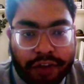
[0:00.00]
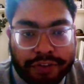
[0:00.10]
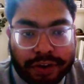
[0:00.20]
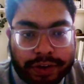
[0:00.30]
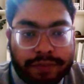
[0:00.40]

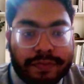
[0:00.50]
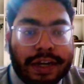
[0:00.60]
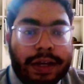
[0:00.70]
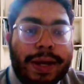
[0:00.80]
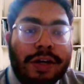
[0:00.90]
everyone, welcome
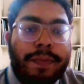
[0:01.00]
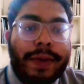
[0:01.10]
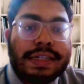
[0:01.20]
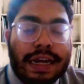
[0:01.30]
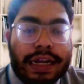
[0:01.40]
back to my
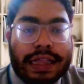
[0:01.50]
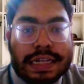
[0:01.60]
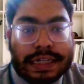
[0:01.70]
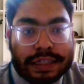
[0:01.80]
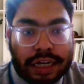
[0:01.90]
channel. This
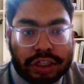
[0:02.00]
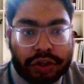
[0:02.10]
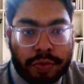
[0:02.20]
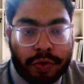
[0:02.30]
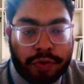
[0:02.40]
is
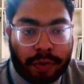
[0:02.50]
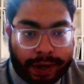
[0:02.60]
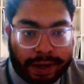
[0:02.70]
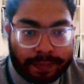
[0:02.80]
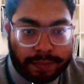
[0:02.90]
Raju from
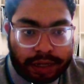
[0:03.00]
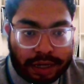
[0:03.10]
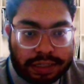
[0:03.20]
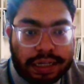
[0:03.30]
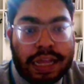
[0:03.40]
IIT Madras.
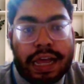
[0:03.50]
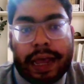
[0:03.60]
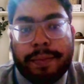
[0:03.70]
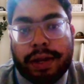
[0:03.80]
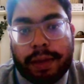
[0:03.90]
I am
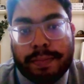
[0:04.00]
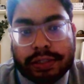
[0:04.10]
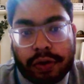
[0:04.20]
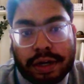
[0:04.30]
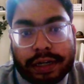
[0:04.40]
an MS
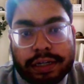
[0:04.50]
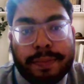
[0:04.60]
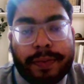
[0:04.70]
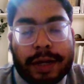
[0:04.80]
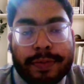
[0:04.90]
student in the
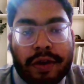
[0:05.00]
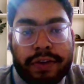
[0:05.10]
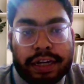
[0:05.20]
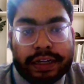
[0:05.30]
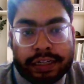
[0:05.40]
Department of
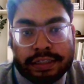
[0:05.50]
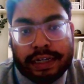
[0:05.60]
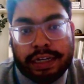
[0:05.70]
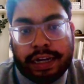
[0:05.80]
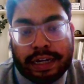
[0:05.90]
Electrical
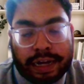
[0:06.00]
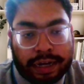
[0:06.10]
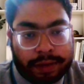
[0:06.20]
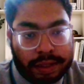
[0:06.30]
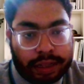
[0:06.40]
Engineering at IIT
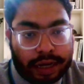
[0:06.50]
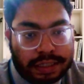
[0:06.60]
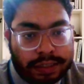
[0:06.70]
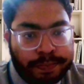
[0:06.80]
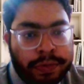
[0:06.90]
Madras.
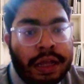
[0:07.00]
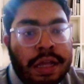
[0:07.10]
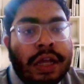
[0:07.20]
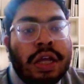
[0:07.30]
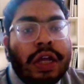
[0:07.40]

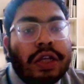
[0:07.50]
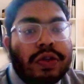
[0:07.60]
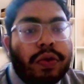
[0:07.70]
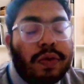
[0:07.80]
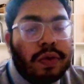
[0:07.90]

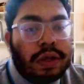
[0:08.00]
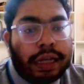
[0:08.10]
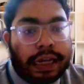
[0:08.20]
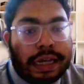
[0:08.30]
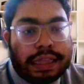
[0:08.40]
So
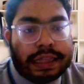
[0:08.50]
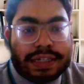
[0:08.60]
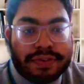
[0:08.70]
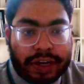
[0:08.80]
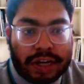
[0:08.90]
in this
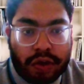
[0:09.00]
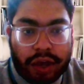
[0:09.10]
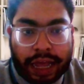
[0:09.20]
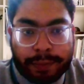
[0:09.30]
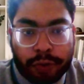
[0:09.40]
video, I
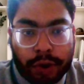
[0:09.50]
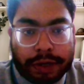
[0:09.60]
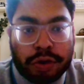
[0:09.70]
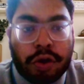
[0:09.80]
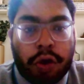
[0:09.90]
am going to
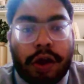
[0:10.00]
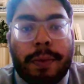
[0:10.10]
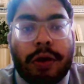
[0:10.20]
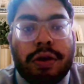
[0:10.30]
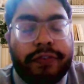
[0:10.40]
talk
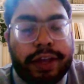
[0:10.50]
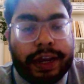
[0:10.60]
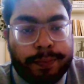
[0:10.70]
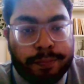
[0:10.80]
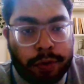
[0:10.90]
about a very
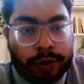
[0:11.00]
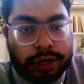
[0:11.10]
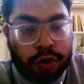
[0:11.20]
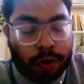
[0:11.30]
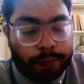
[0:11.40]
important
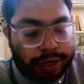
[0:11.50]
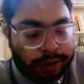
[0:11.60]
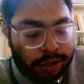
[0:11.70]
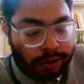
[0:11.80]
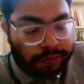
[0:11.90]
topic,
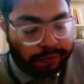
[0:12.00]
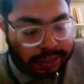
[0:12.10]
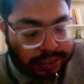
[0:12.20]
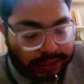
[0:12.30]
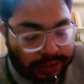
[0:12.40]
which
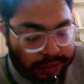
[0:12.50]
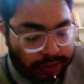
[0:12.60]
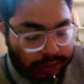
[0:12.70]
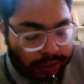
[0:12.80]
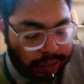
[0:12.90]
is
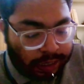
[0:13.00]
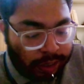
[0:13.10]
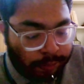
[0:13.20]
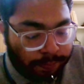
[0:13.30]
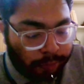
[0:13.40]

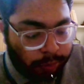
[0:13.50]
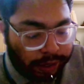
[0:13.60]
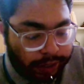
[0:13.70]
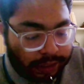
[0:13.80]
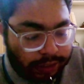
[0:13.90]
point